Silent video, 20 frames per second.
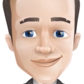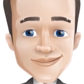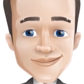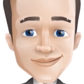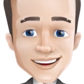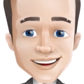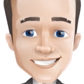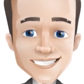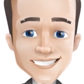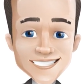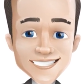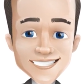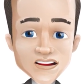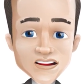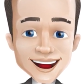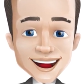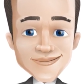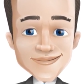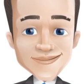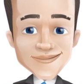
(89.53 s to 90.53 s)
It's just
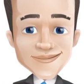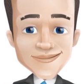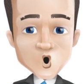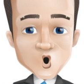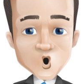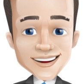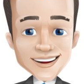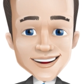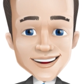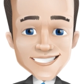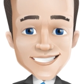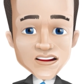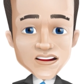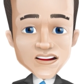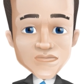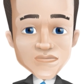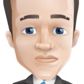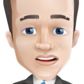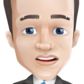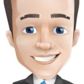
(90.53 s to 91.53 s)
that wins are
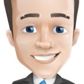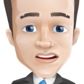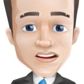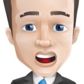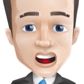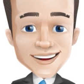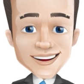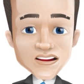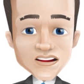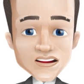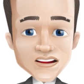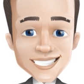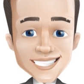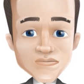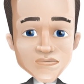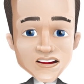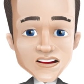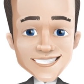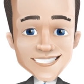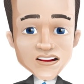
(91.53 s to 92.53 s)
much bigger than
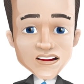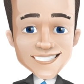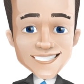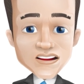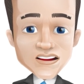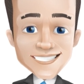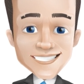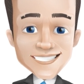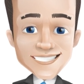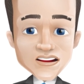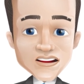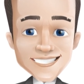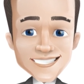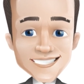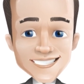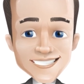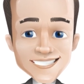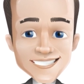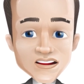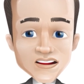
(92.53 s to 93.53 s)
losses. A successful
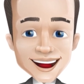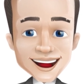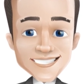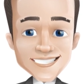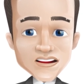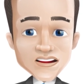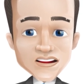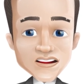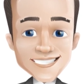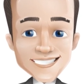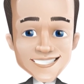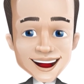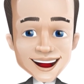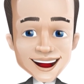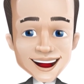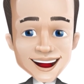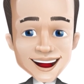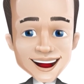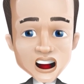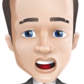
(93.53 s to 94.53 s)
stock scalper,
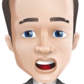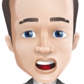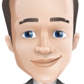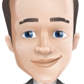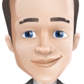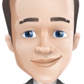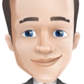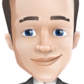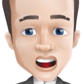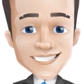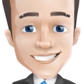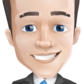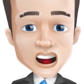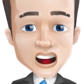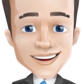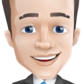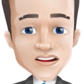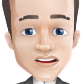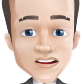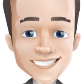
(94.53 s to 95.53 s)
however, will have a
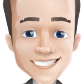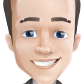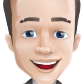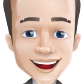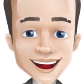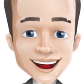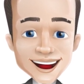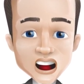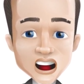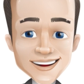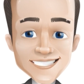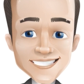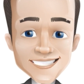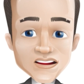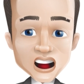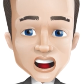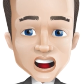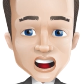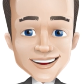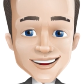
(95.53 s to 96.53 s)
much higher ratio
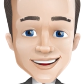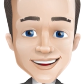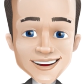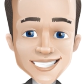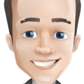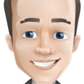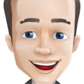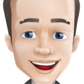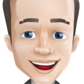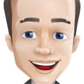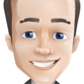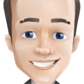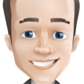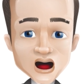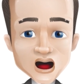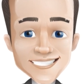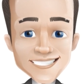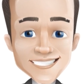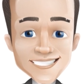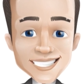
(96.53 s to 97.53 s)
of winning trades
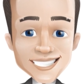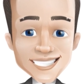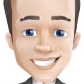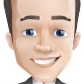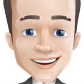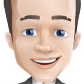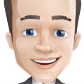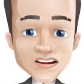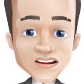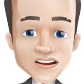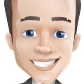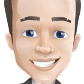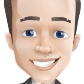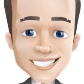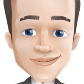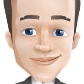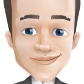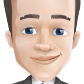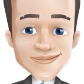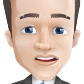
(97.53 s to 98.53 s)
versus losing ones
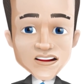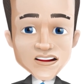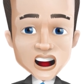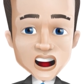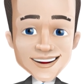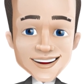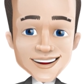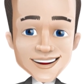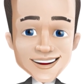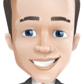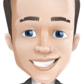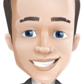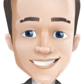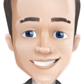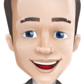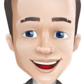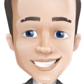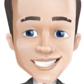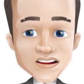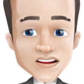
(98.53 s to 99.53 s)
while keeping
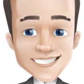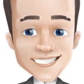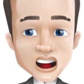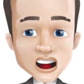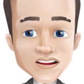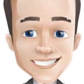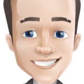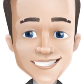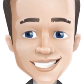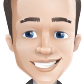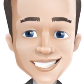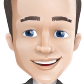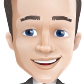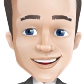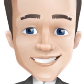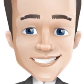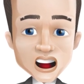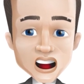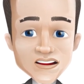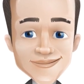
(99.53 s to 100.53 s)
profits roughly
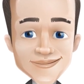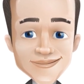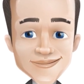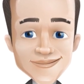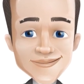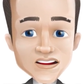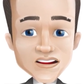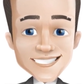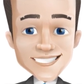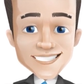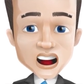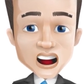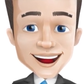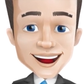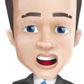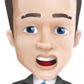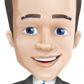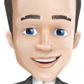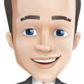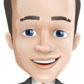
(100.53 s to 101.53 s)
equal or
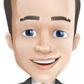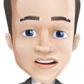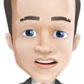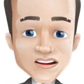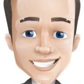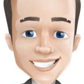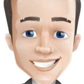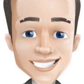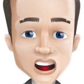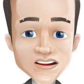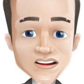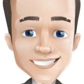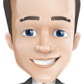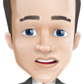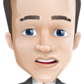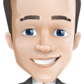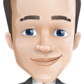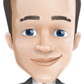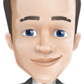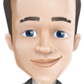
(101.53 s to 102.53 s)
slightly bigger than
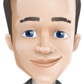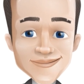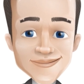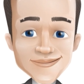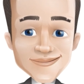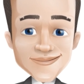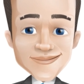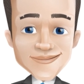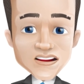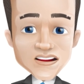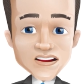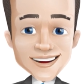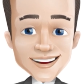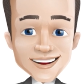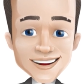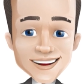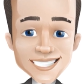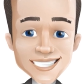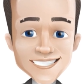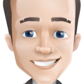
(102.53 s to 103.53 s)
losses. The
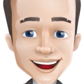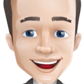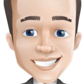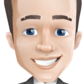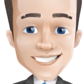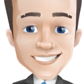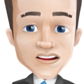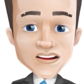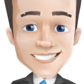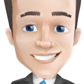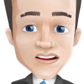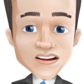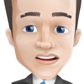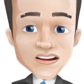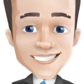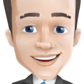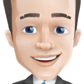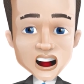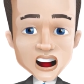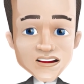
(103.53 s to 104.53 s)
main premise of
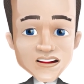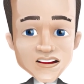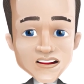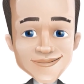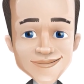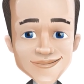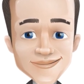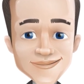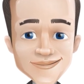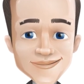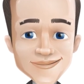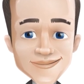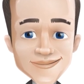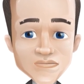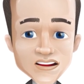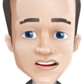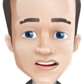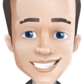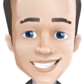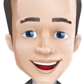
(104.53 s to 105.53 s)
scalping are
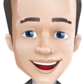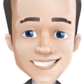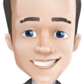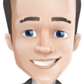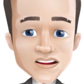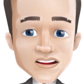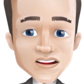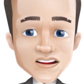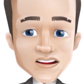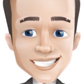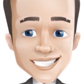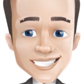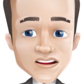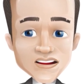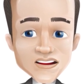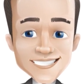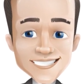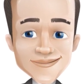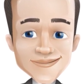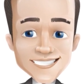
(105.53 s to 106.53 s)
lessened
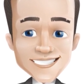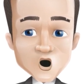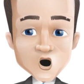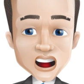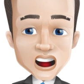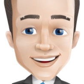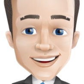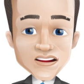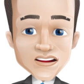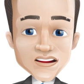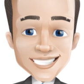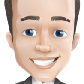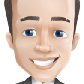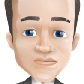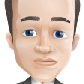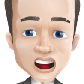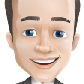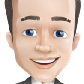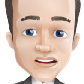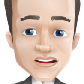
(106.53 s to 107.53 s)
exposure
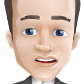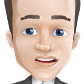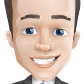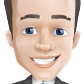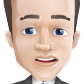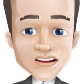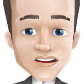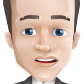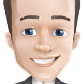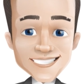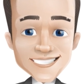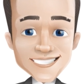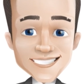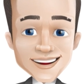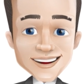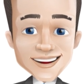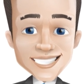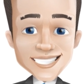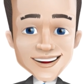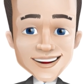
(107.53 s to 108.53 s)
limit risk. A
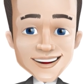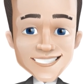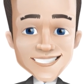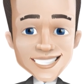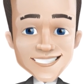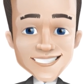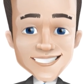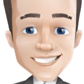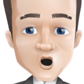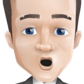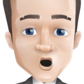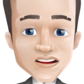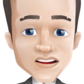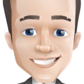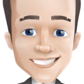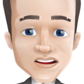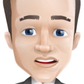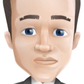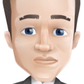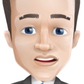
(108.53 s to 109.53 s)
brief exposure to
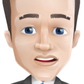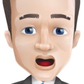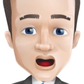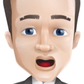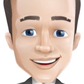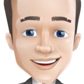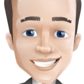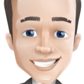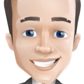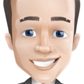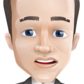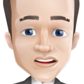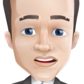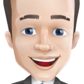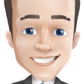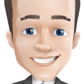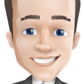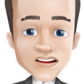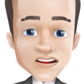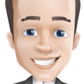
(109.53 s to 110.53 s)
the market
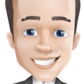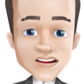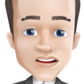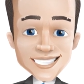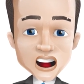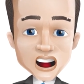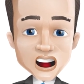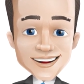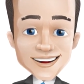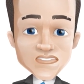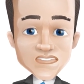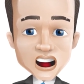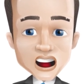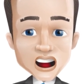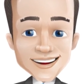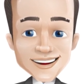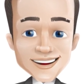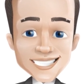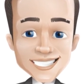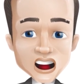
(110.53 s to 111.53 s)
diminishes the probability of
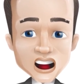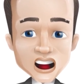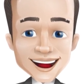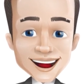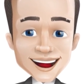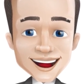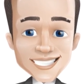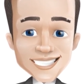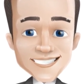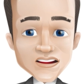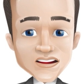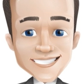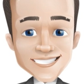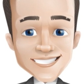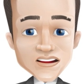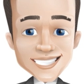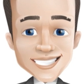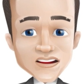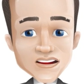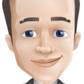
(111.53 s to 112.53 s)
running into an adverse
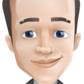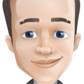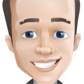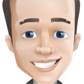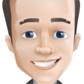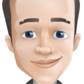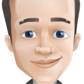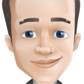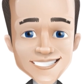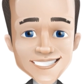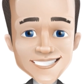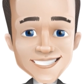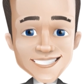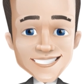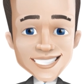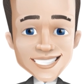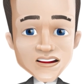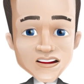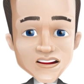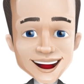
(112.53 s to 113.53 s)
event.
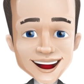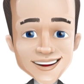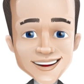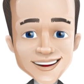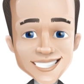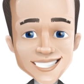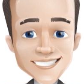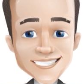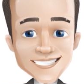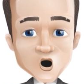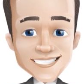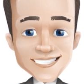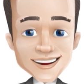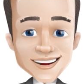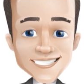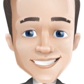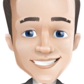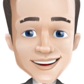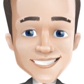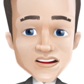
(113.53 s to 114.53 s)
Smaller moves are
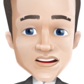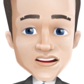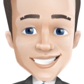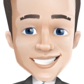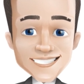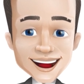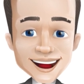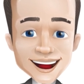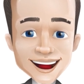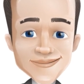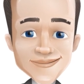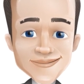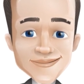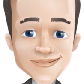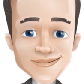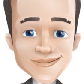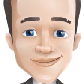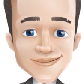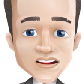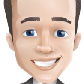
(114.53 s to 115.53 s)
easier to attain.
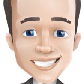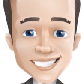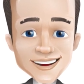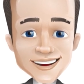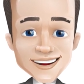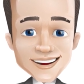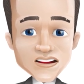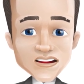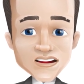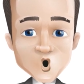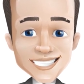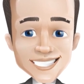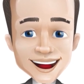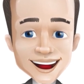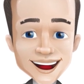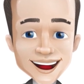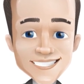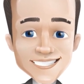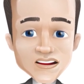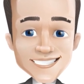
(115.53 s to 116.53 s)
A bigger
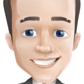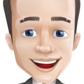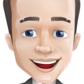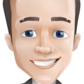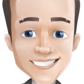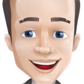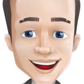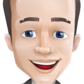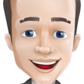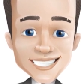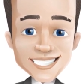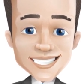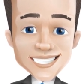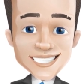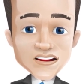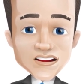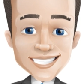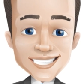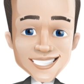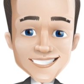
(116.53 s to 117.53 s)
imbalance of supply and
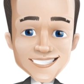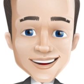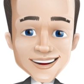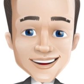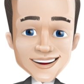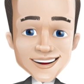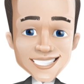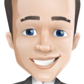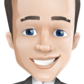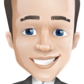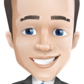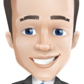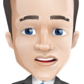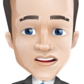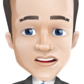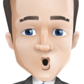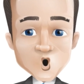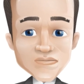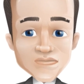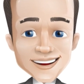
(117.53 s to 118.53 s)
demand is needed to
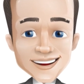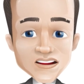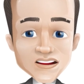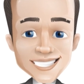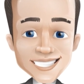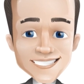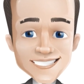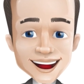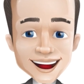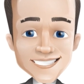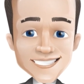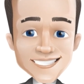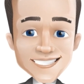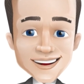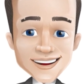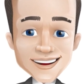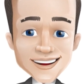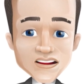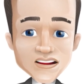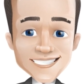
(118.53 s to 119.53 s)
warrant bigger price
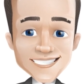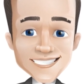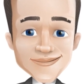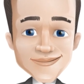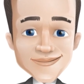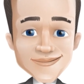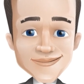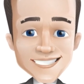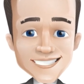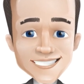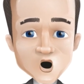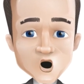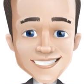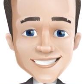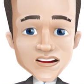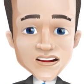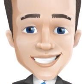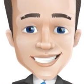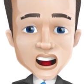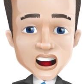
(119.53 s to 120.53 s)
changes. For
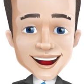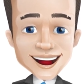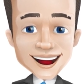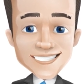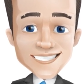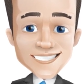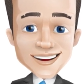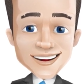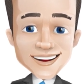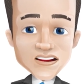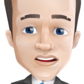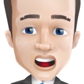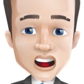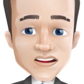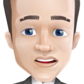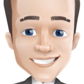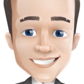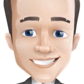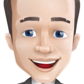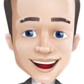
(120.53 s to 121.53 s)
example, it's easier for a
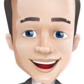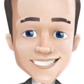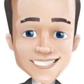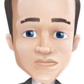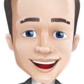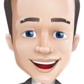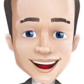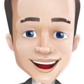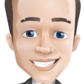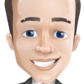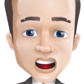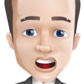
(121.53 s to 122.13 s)
stock to make